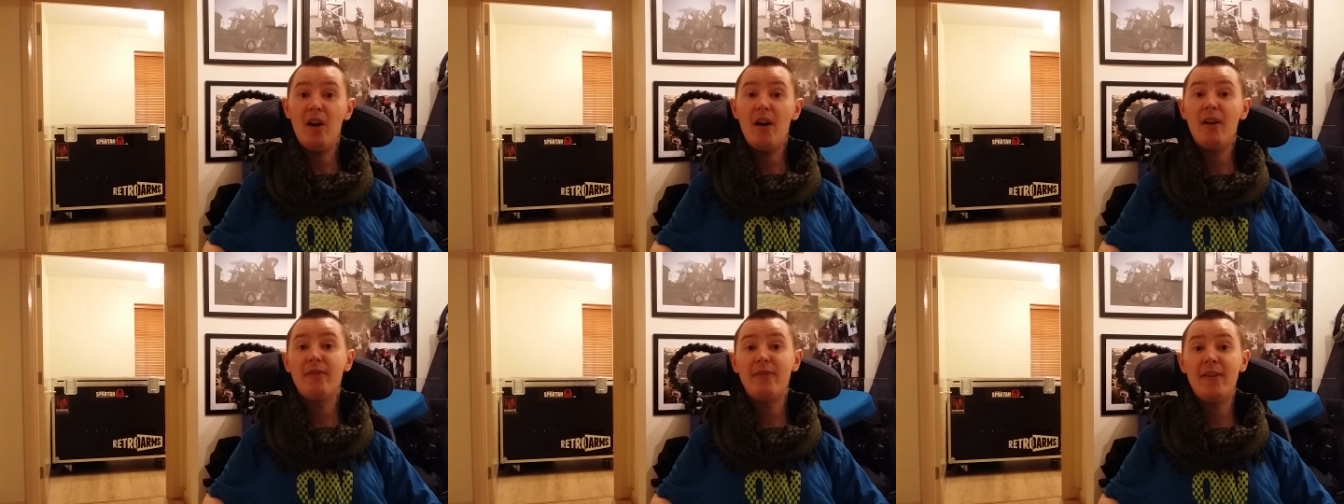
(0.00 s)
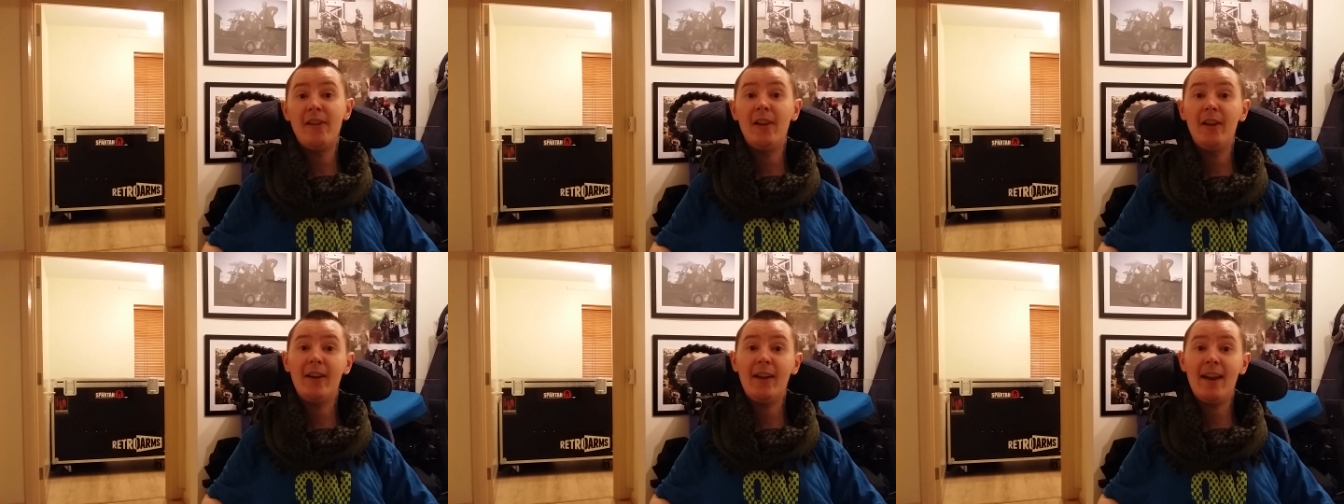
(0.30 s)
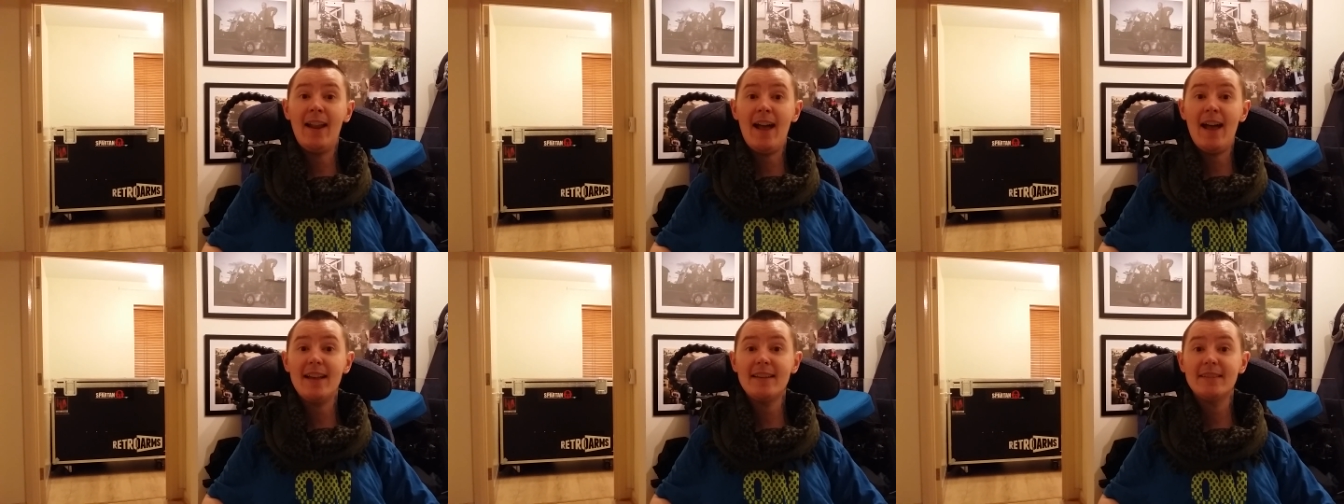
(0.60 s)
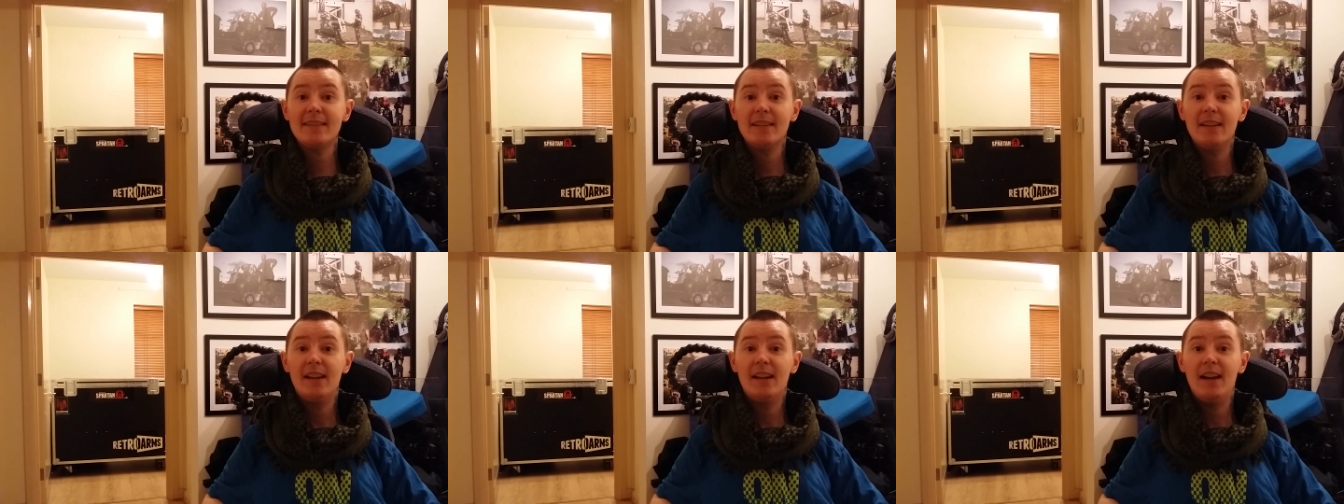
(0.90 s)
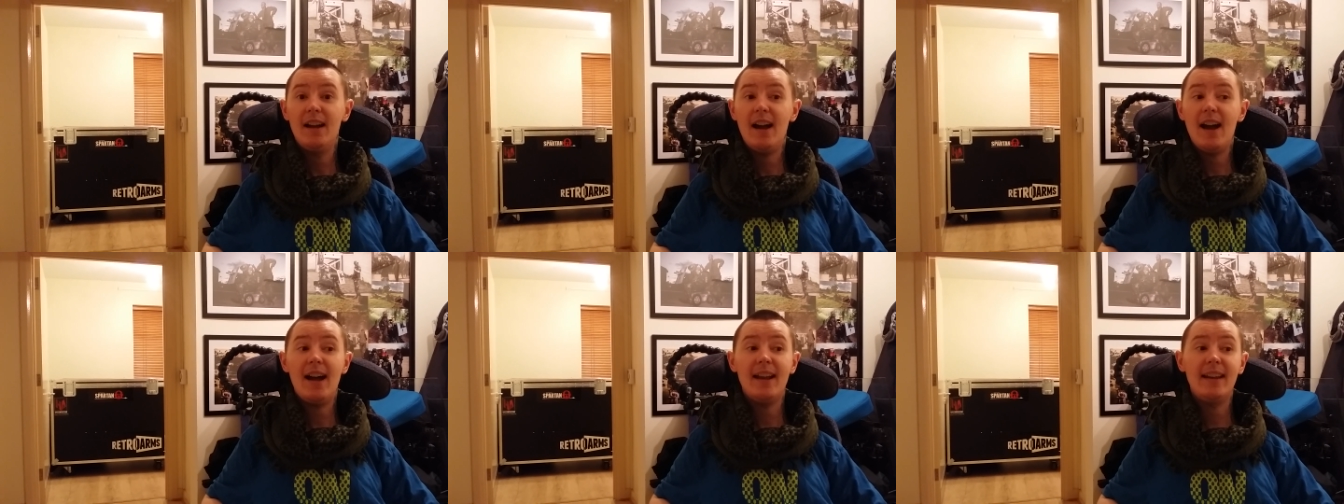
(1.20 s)
I feel like an ass.
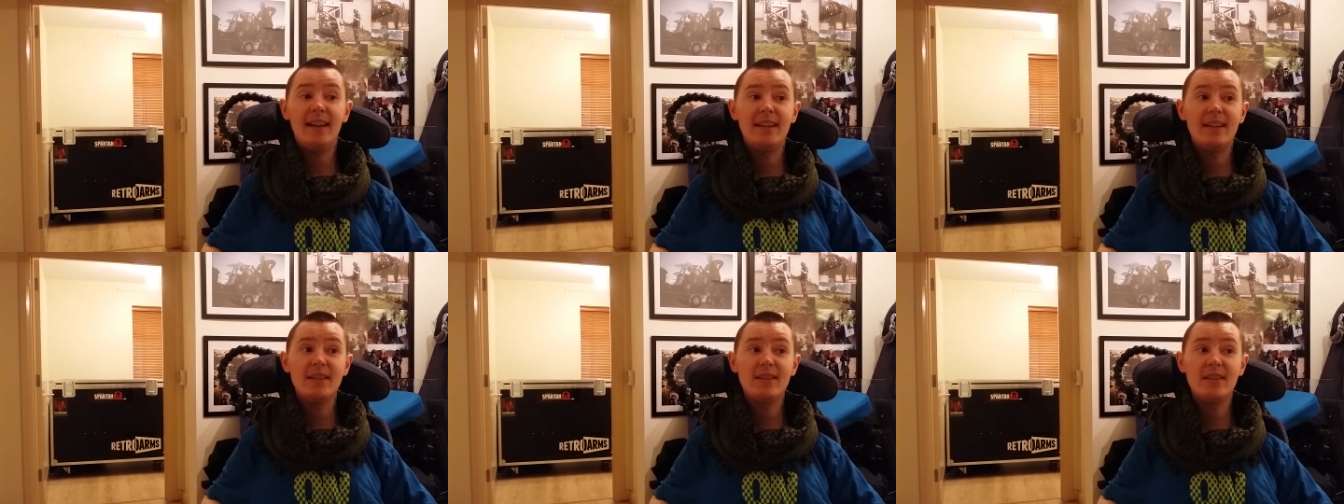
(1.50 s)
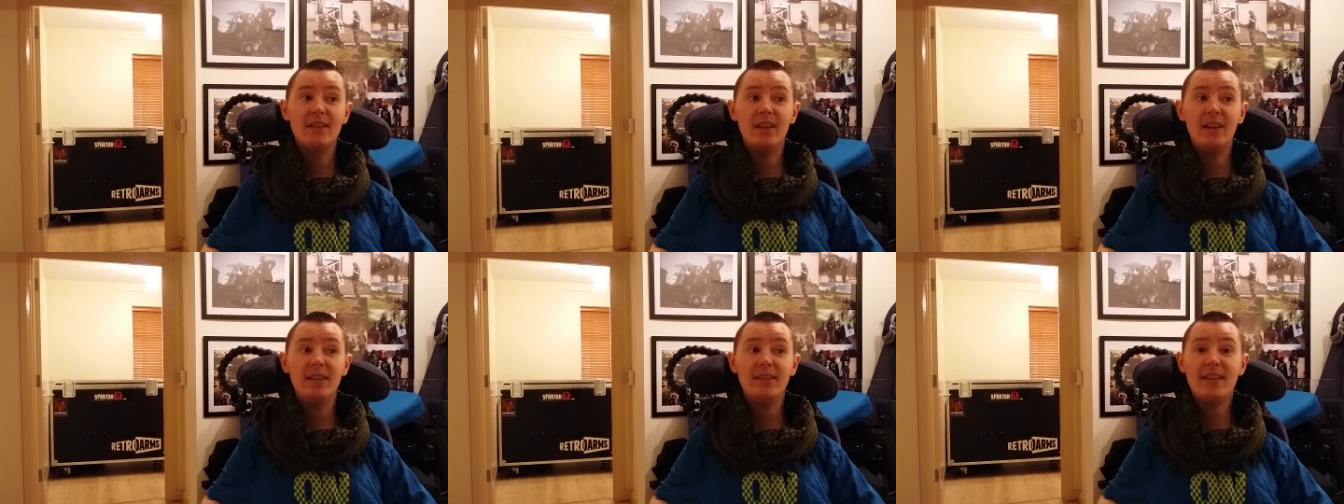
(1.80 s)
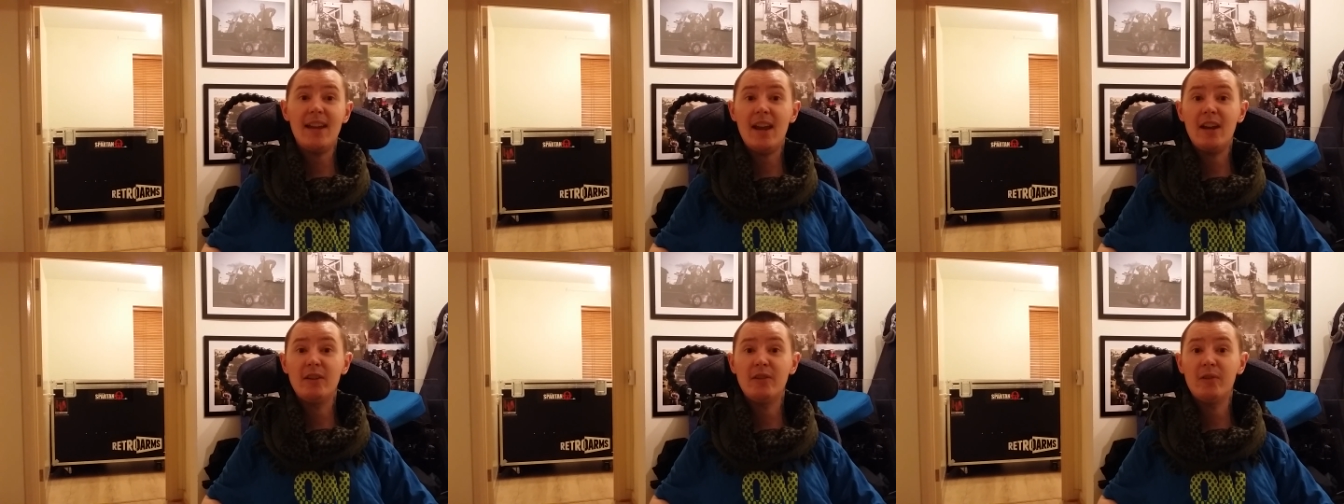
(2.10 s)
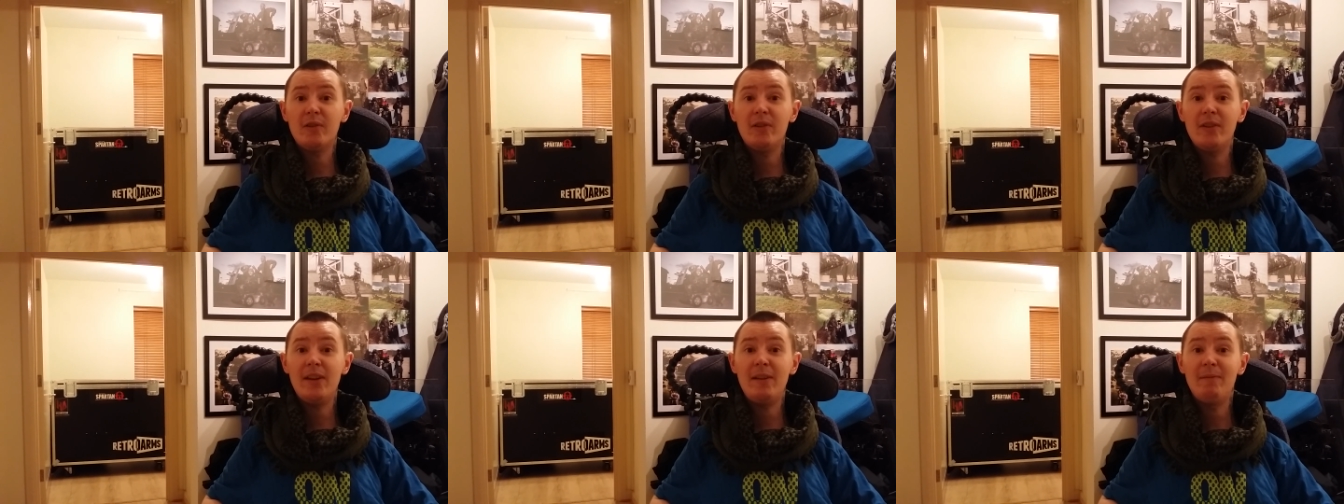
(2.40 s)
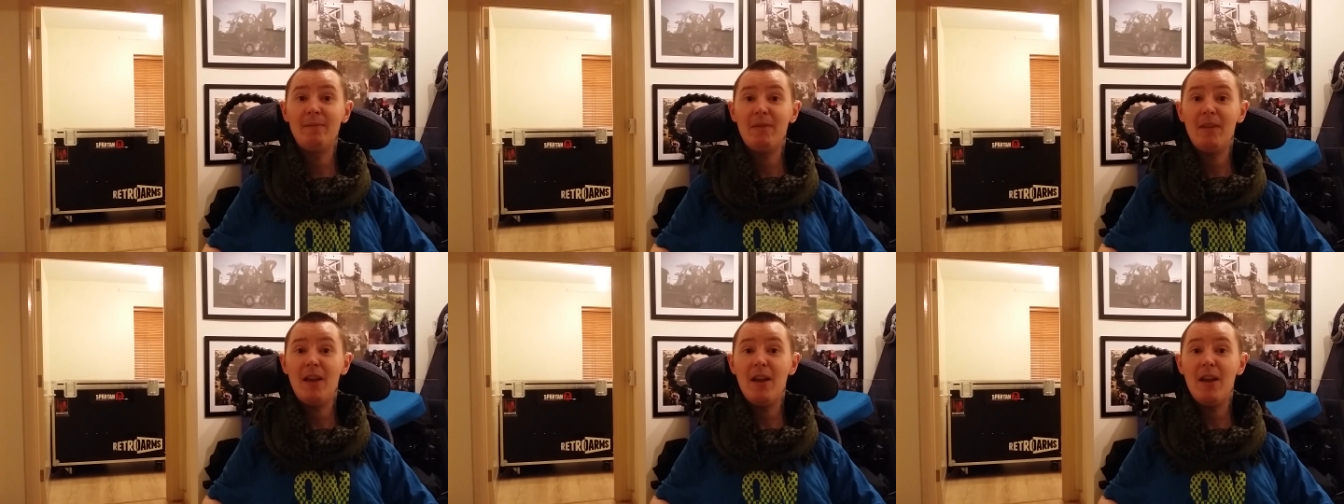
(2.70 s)
I think this is like take 30.